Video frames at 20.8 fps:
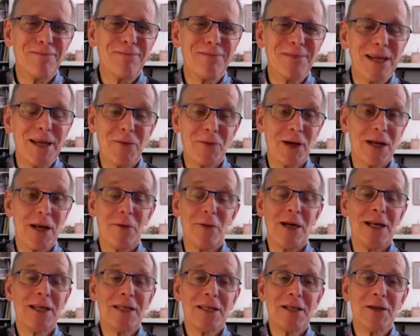Like when I
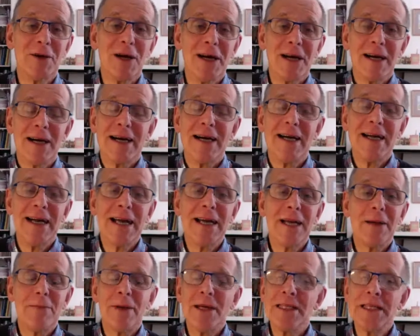went to a
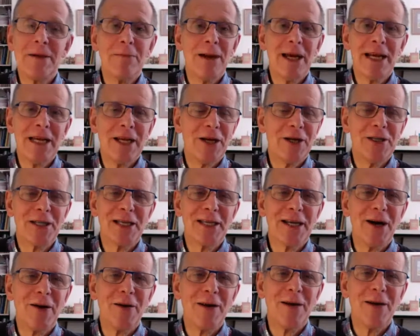healing meeting many years
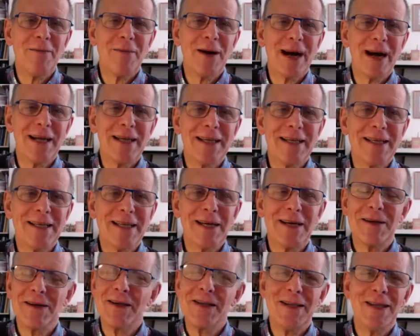ago, and the man,
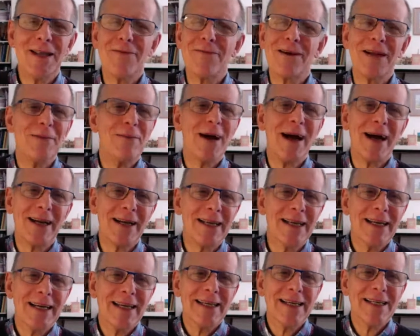a lovely man,
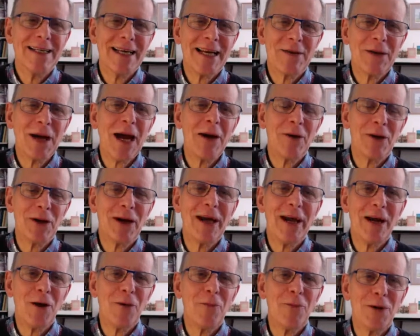said, how can I
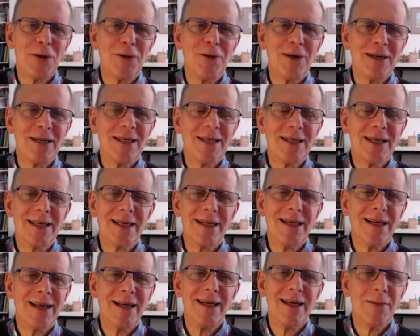help you? I said,
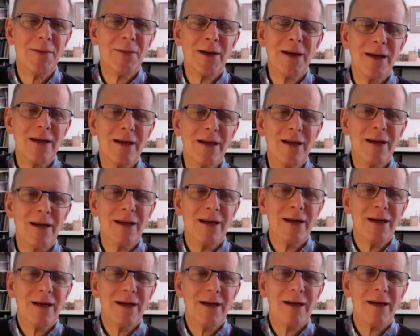
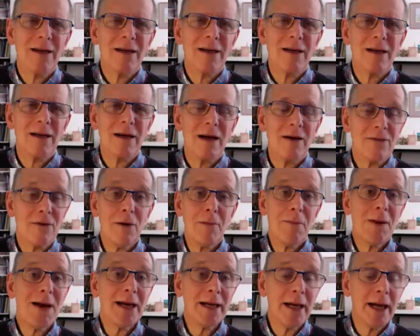I've got a
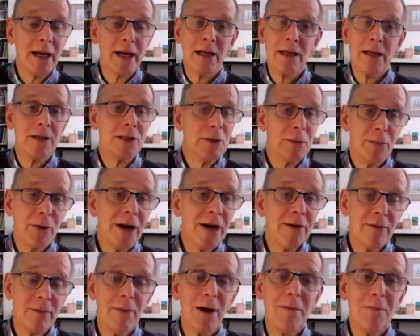backache. I'd like to pray
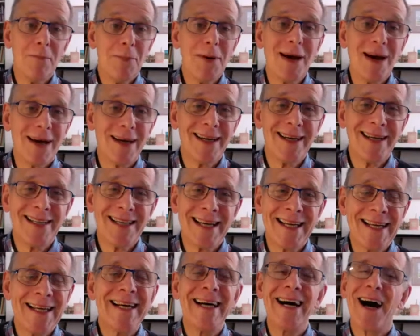for my back. He said,
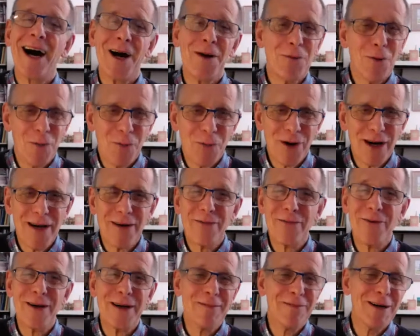I will pray
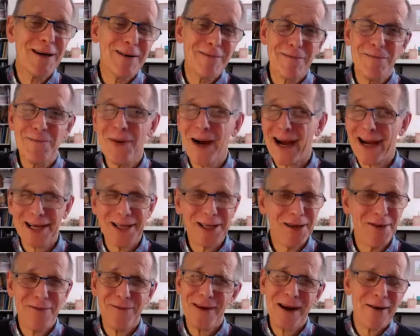for it. Backs
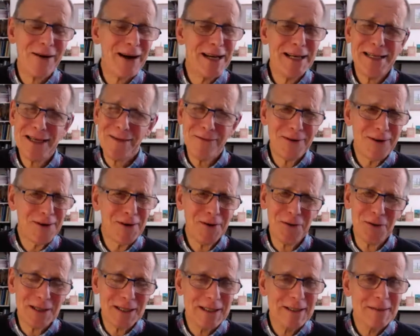are very
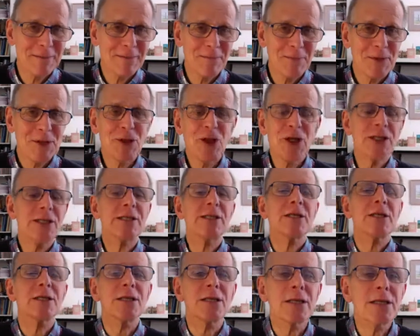difficult. Jesus
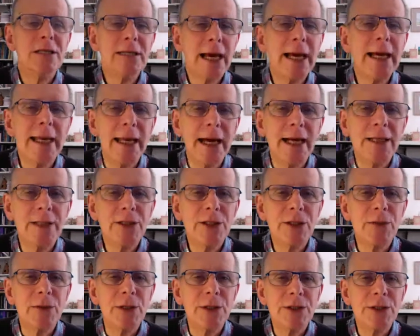doesn't say that
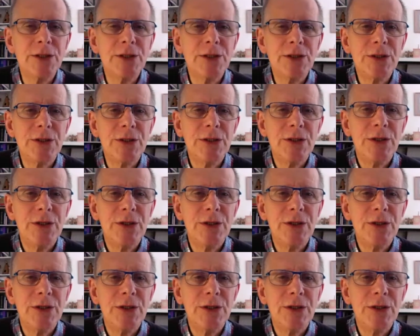to us.